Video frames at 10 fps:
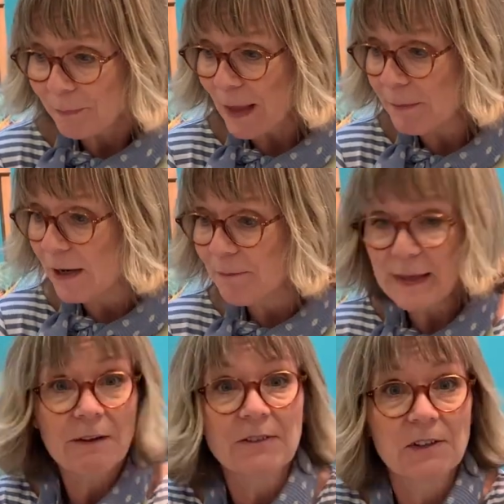But
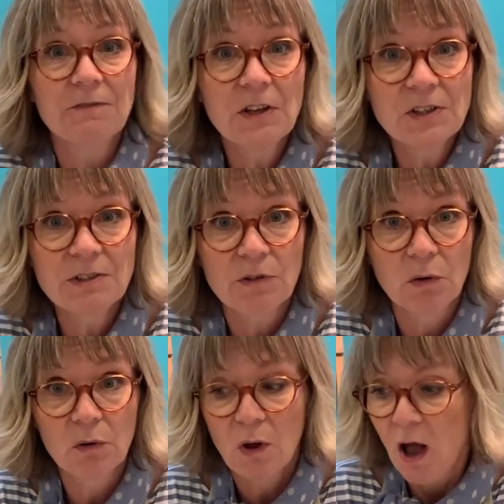yeah, so first of
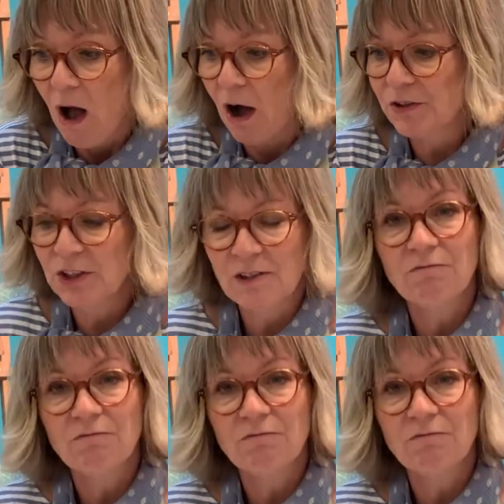all, I'll just